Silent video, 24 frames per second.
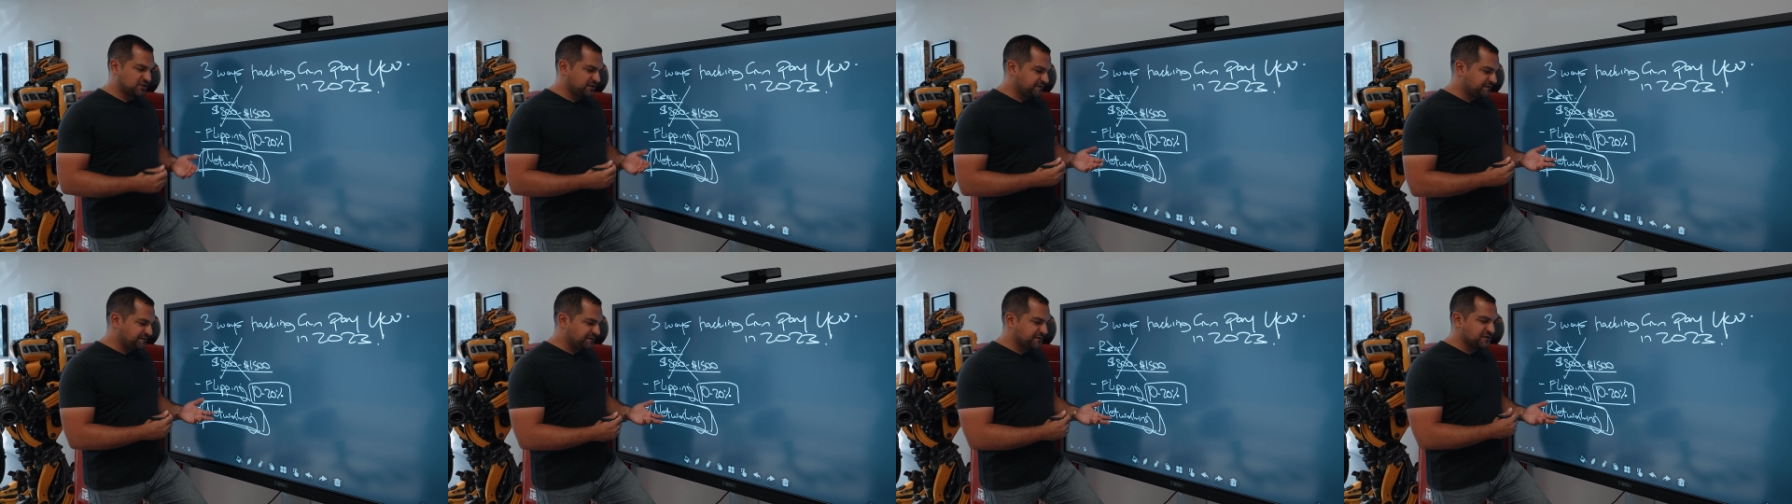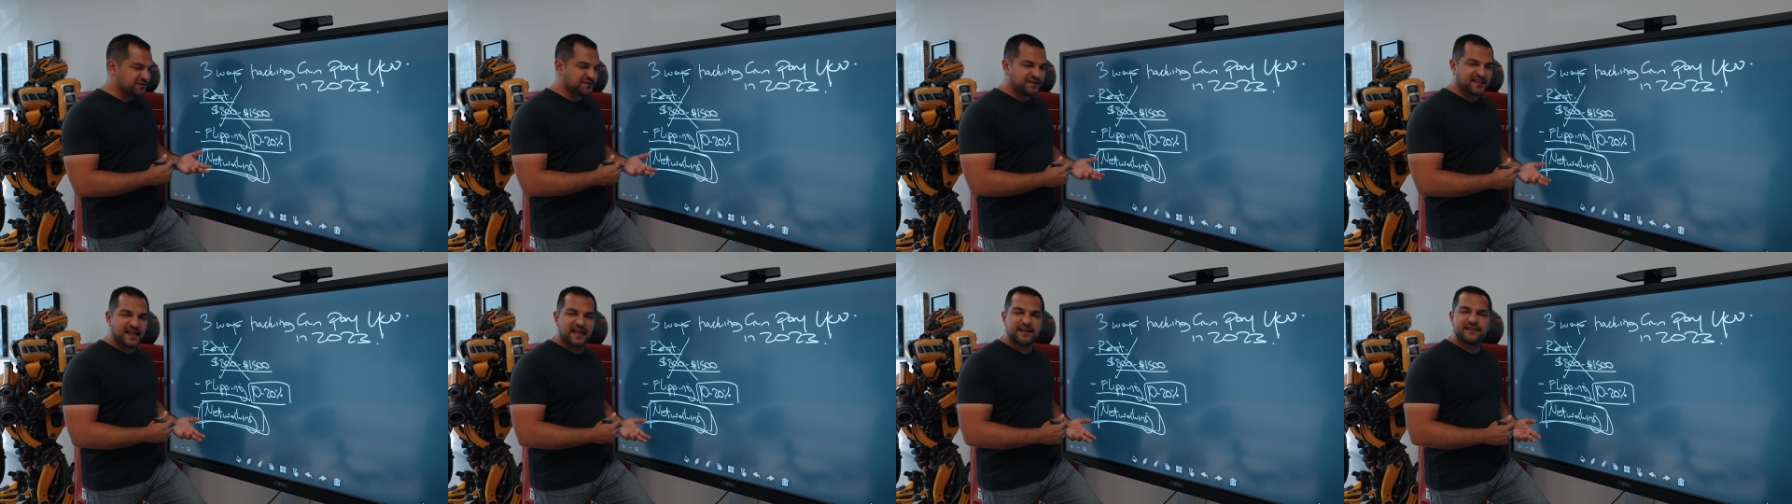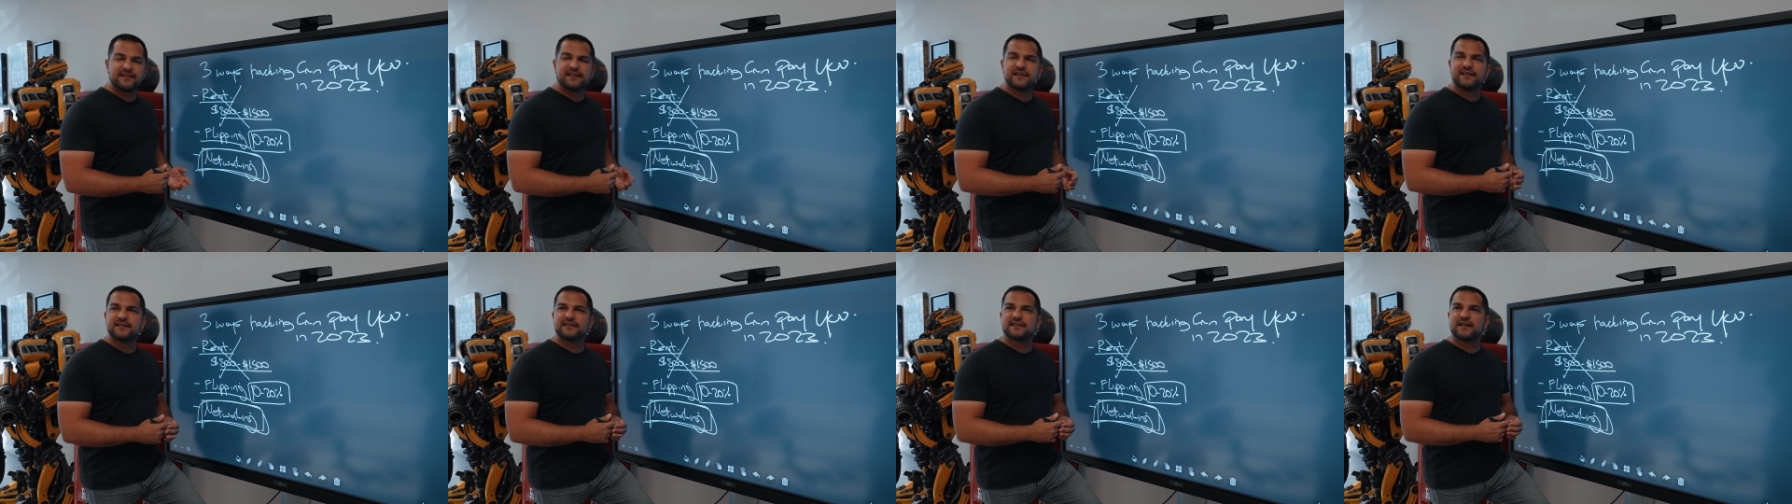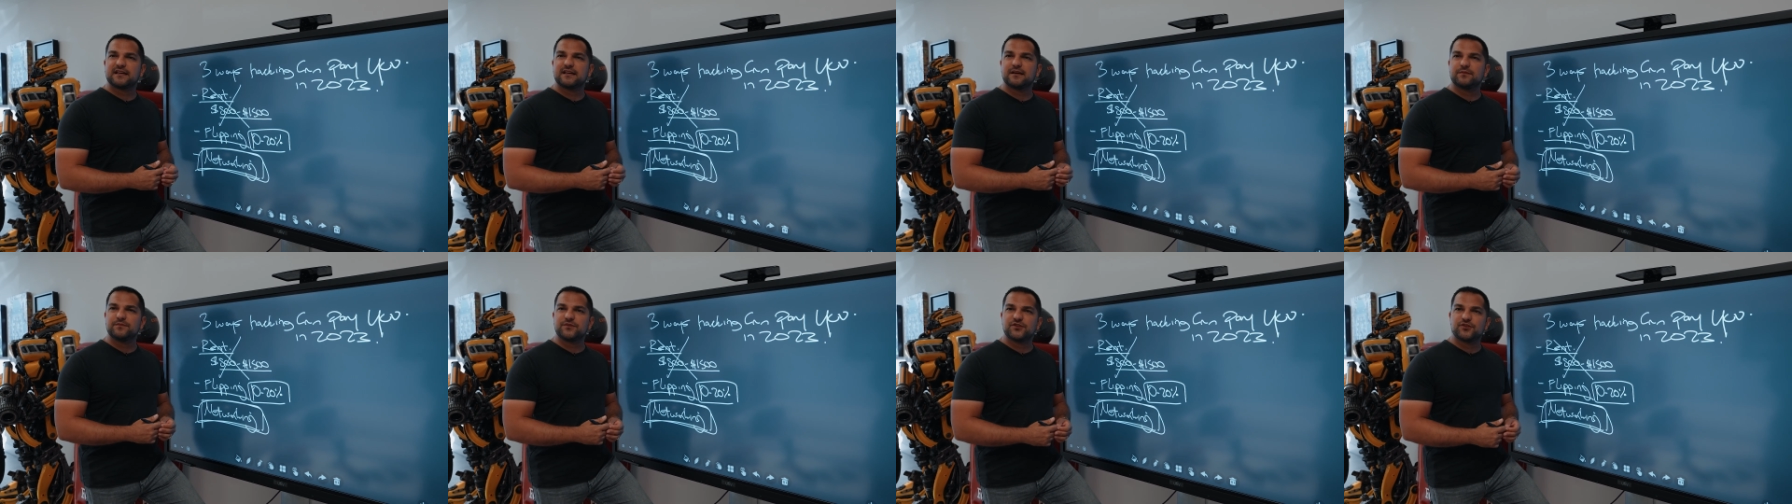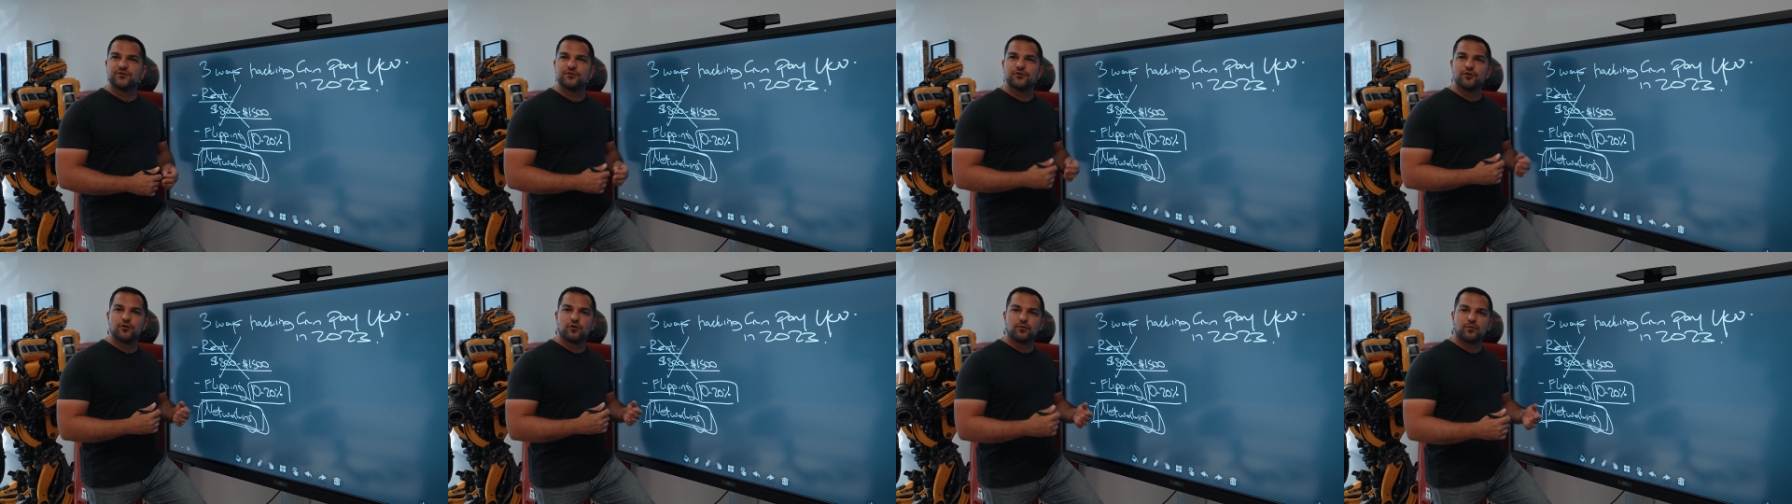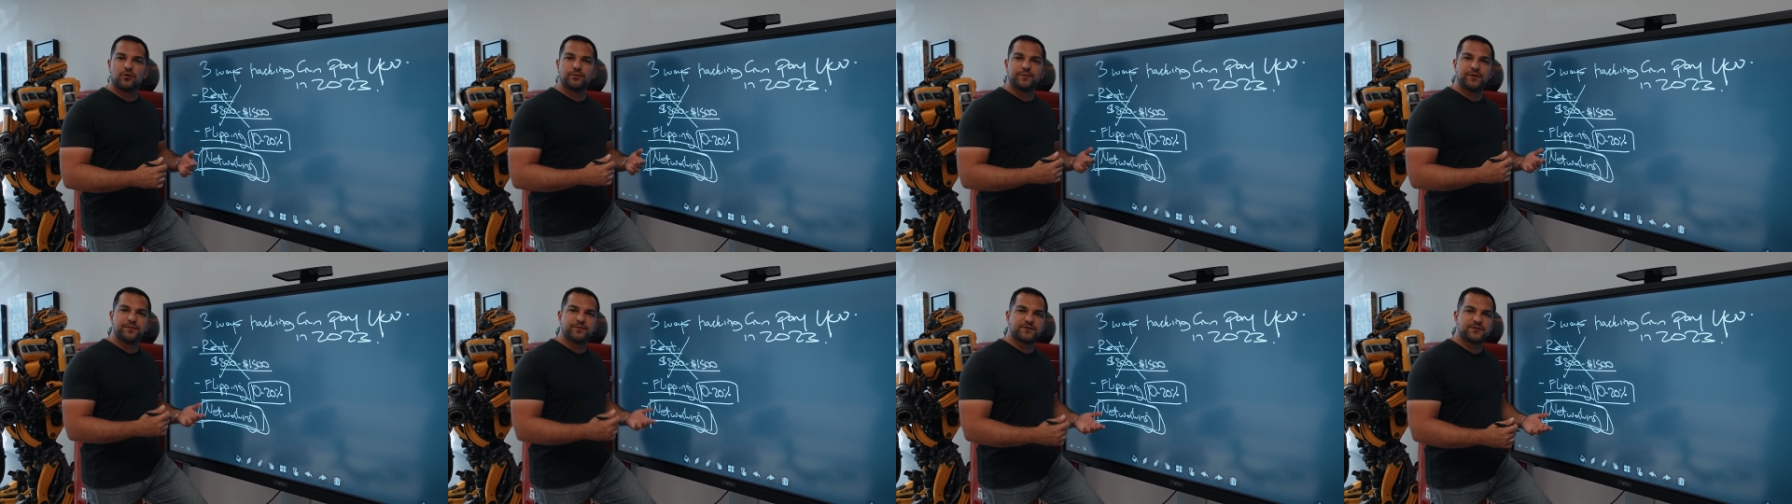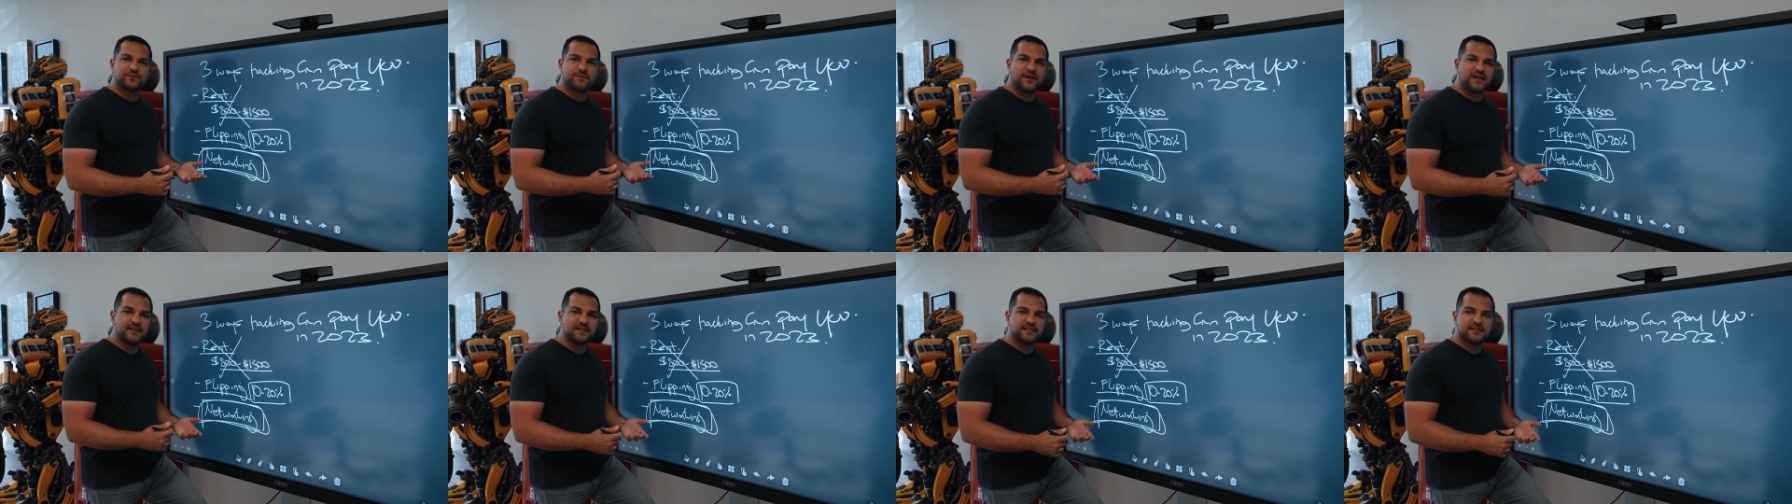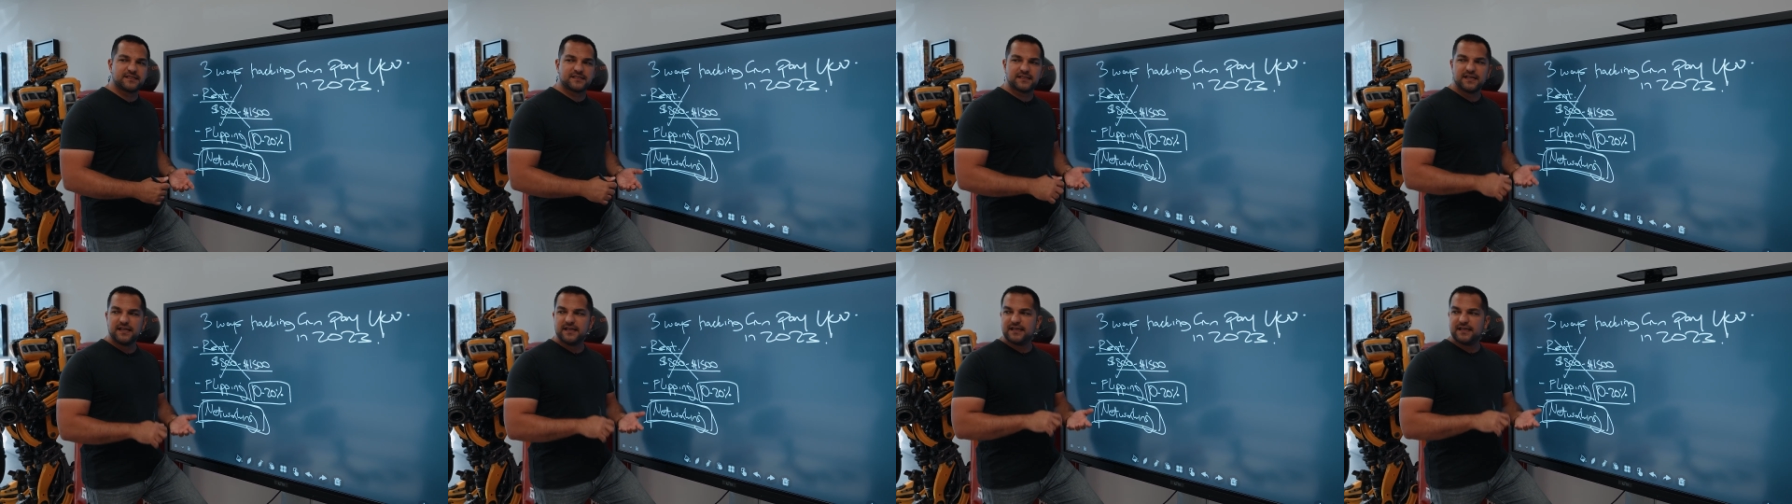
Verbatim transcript: The first ten things that come to normal people's minds is,